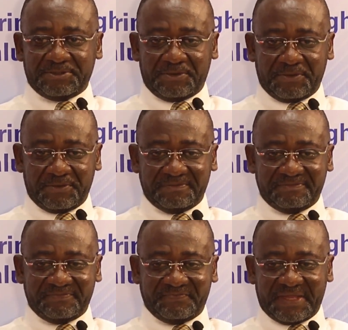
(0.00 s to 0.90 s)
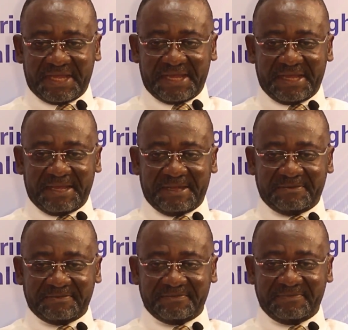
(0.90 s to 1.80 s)
So
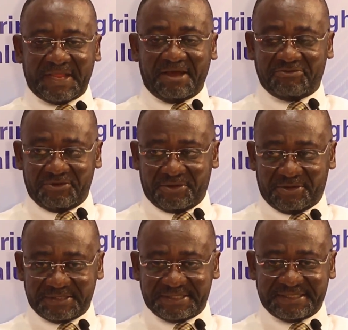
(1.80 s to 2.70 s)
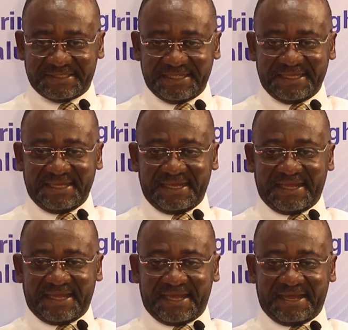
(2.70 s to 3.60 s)
that focus,
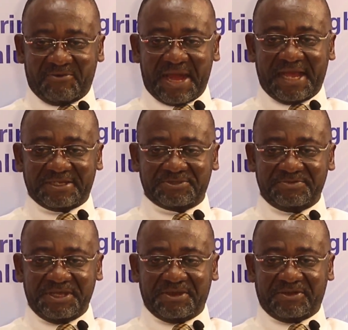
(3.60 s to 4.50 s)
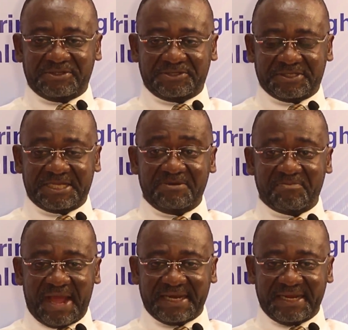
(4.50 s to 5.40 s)
one has to be consciously
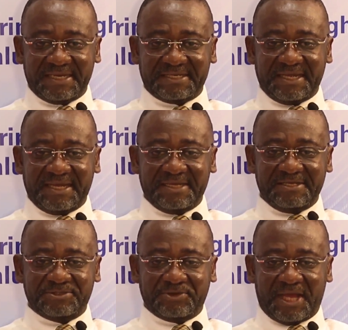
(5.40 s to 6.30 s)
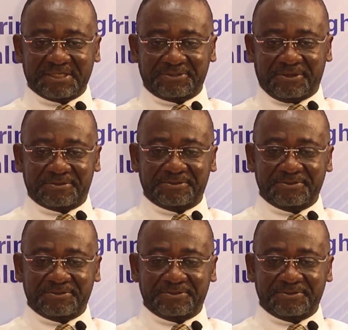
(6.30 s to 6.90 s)
minded so as not